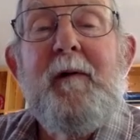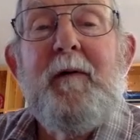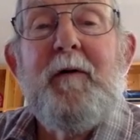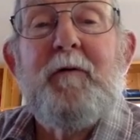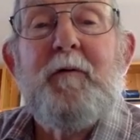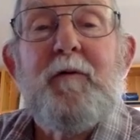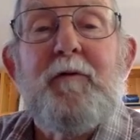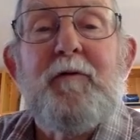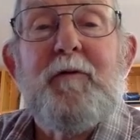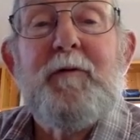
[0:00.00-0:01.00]
Of
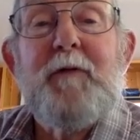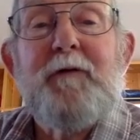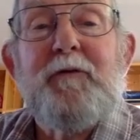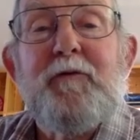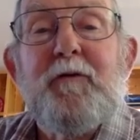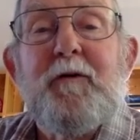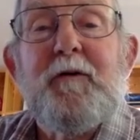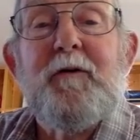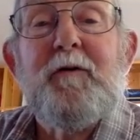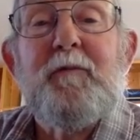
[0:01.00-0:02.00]
course, the Ninth
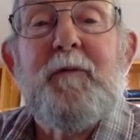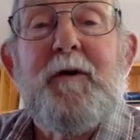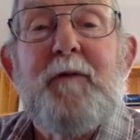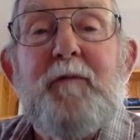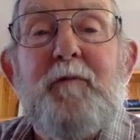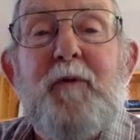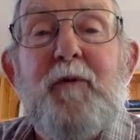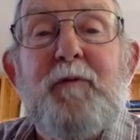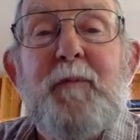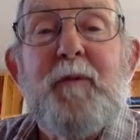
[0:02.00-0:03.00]
Circuit is made up of
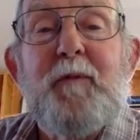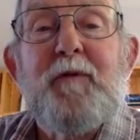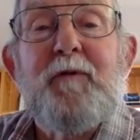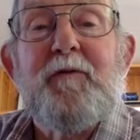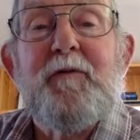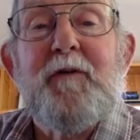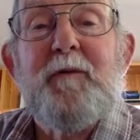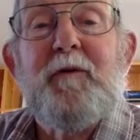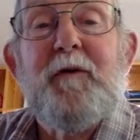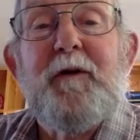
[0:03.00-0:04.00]
both Republicans and
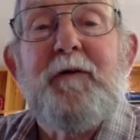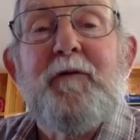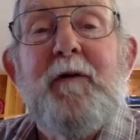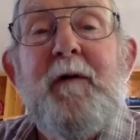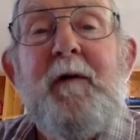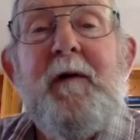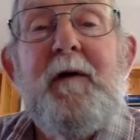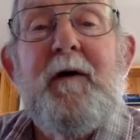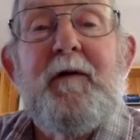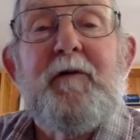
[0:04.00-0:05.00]
Democrats.
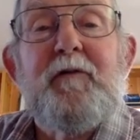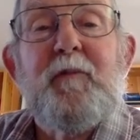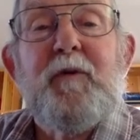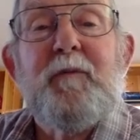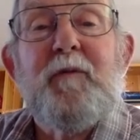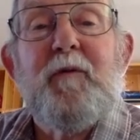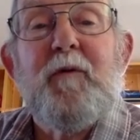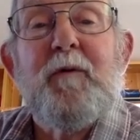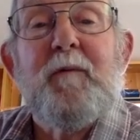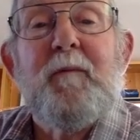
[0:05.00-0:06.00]
And the Supreme
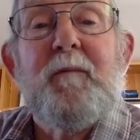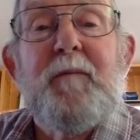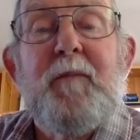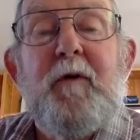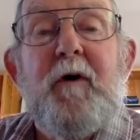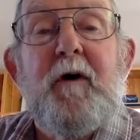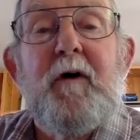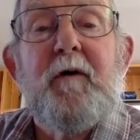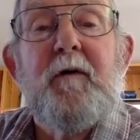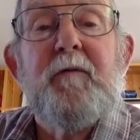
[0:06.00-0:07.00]
Court
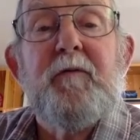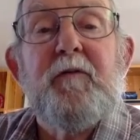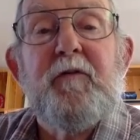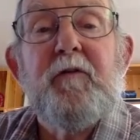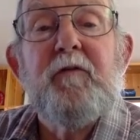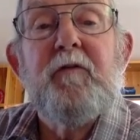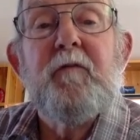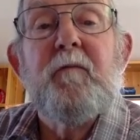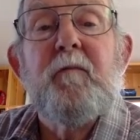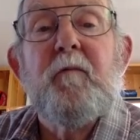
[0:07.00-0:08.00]

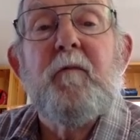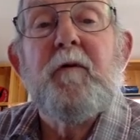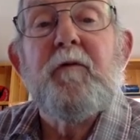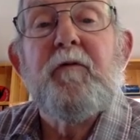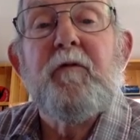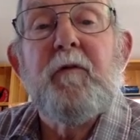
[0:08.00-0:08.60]
decision was